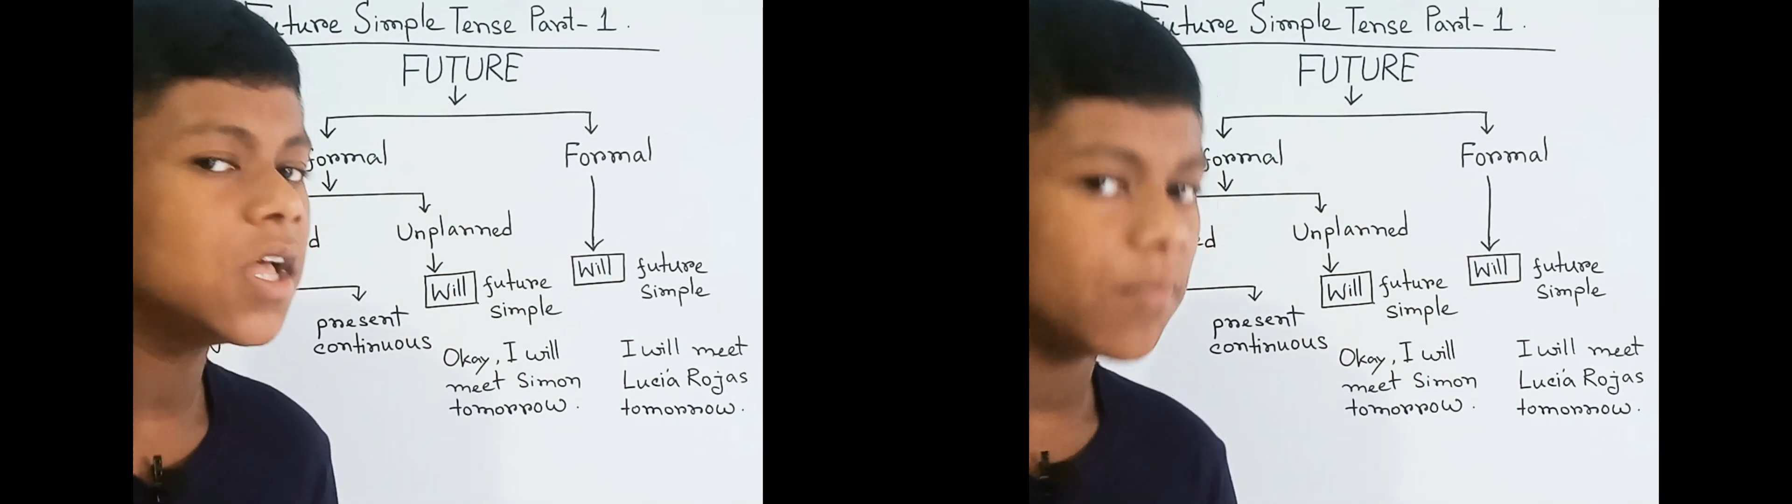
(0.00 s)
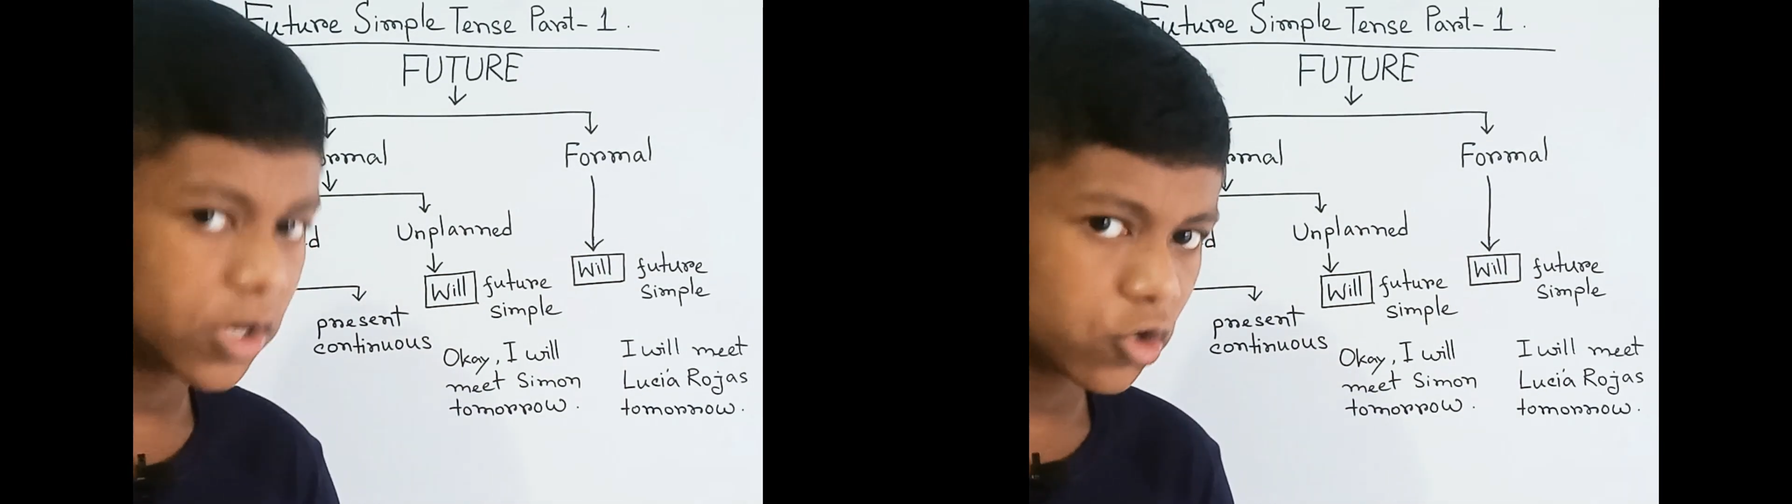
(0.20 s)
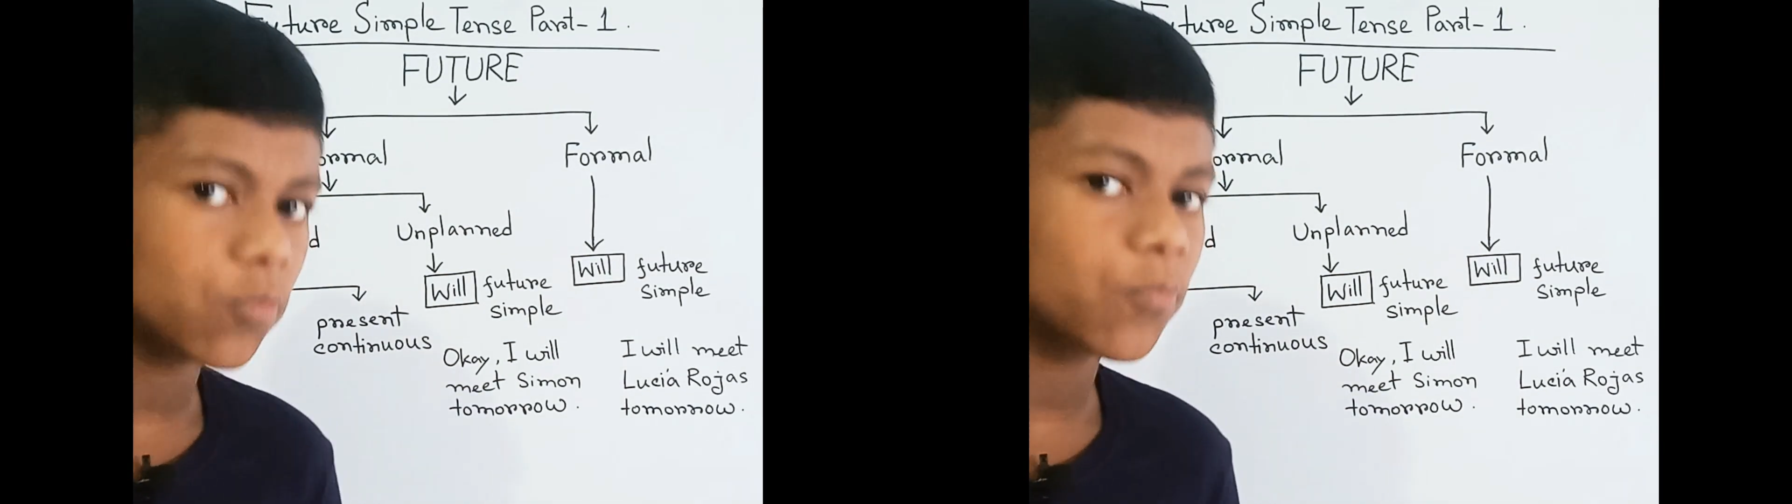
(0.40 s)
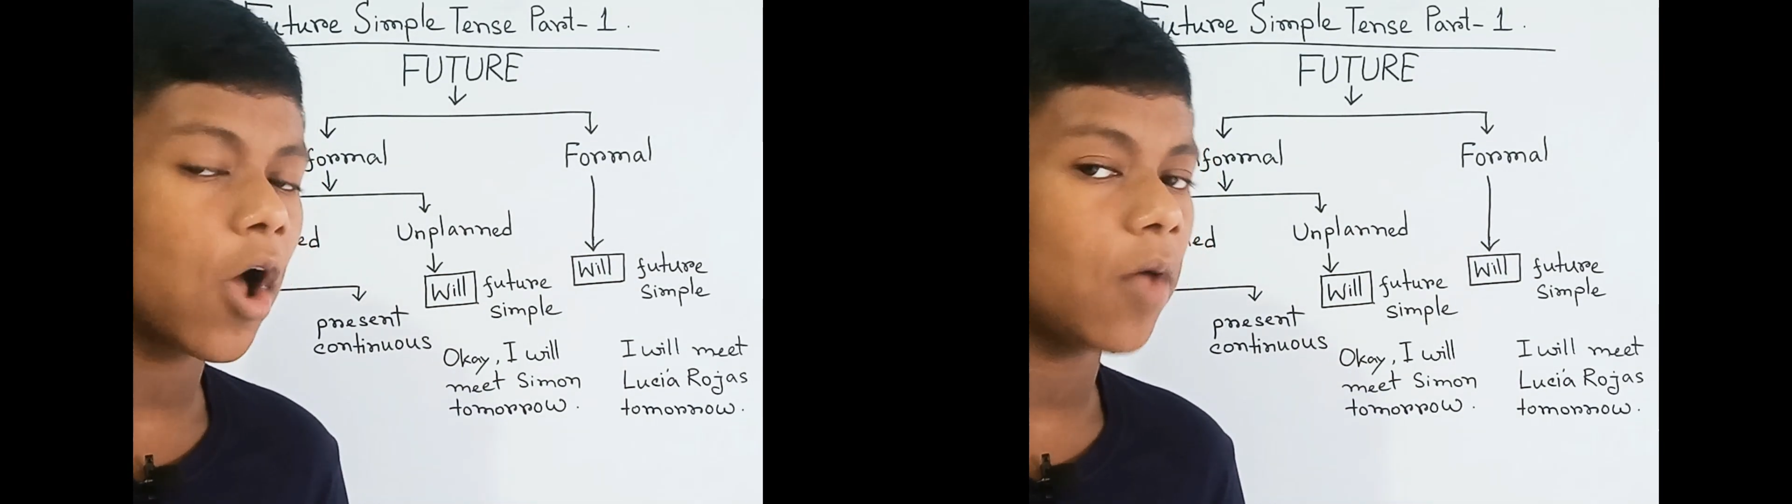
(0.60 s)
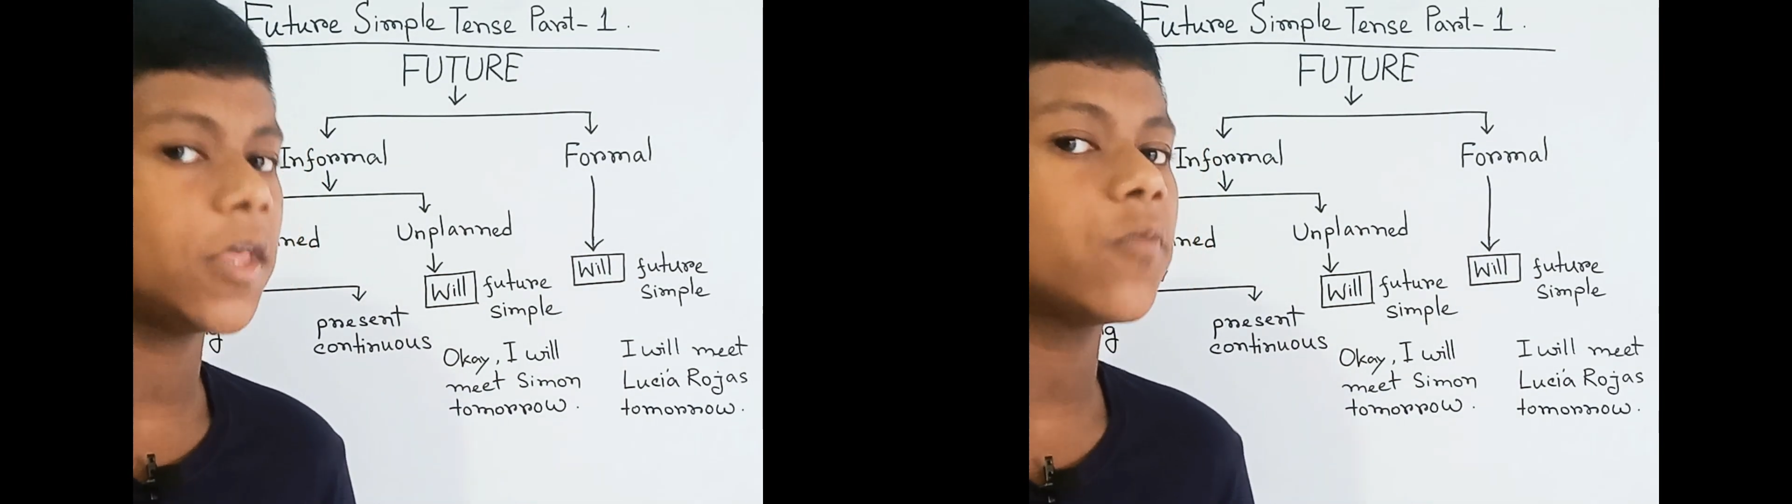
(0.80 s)
but no
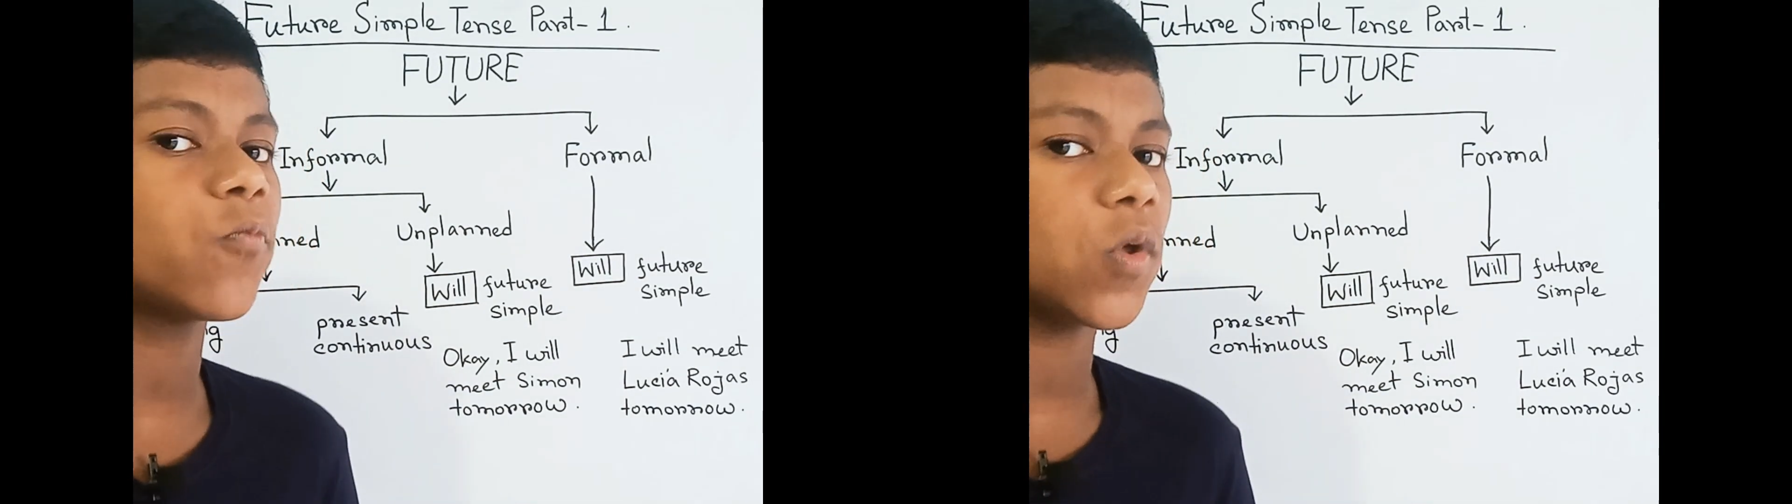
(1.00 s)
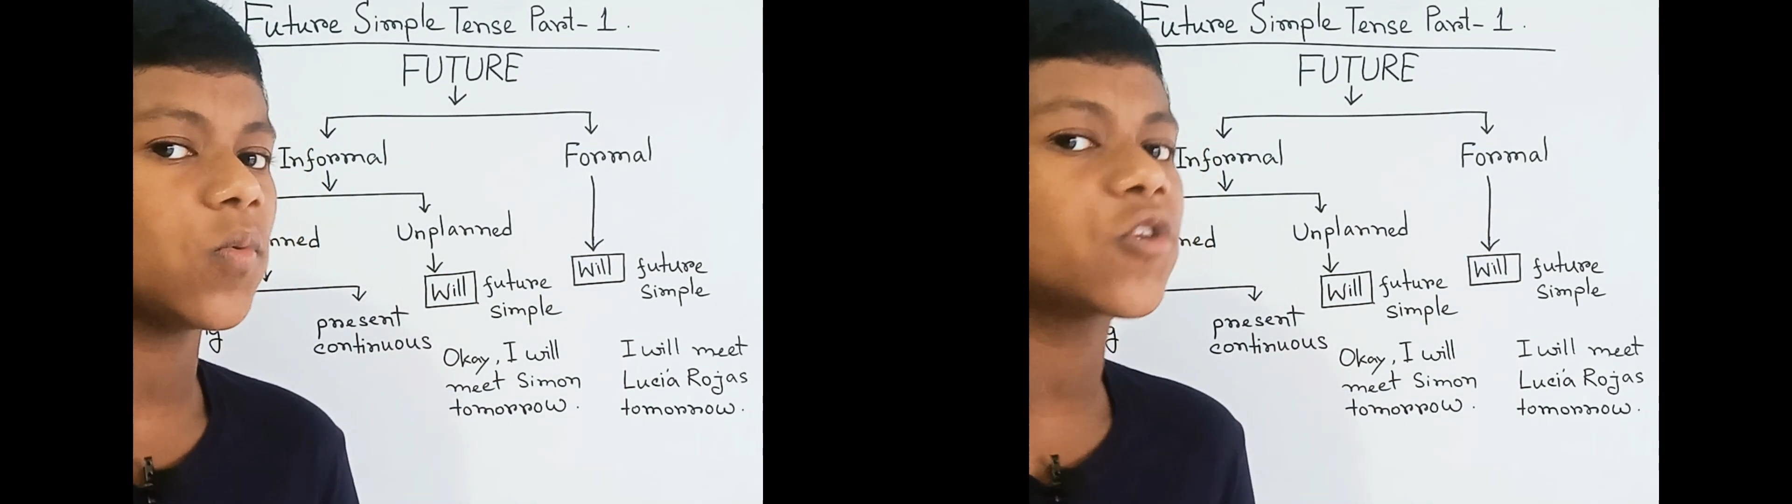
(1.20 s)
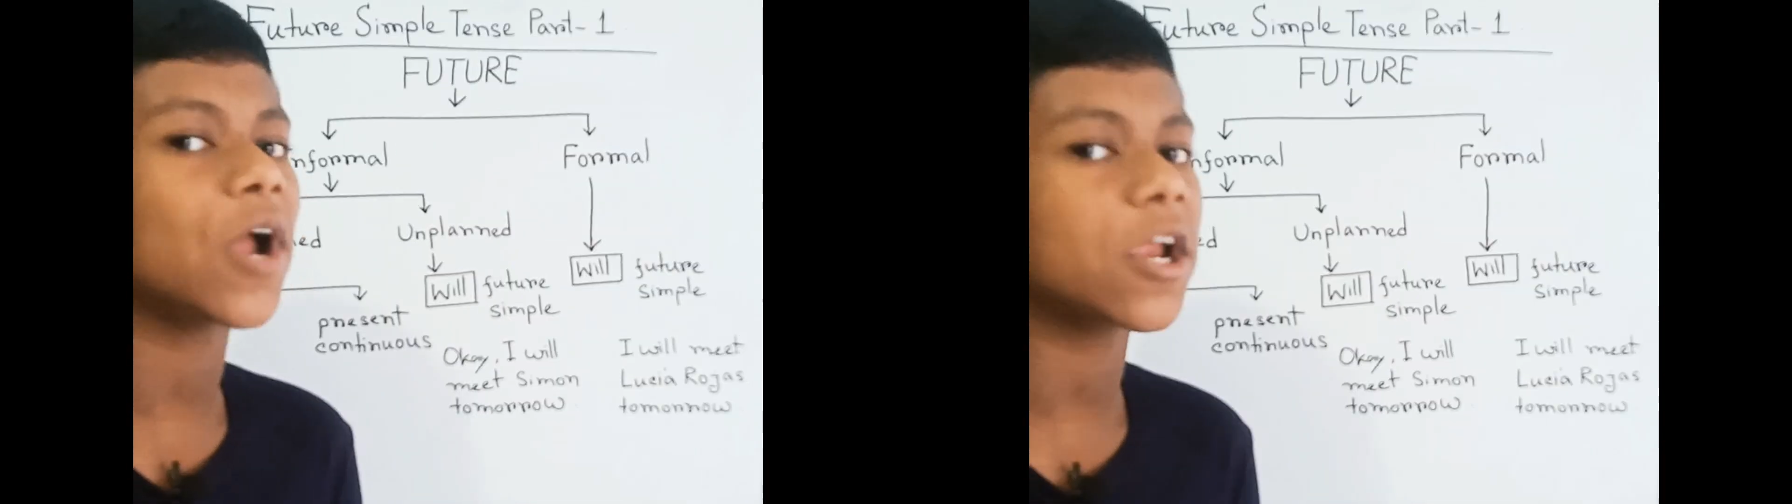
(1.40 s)
problem, we will try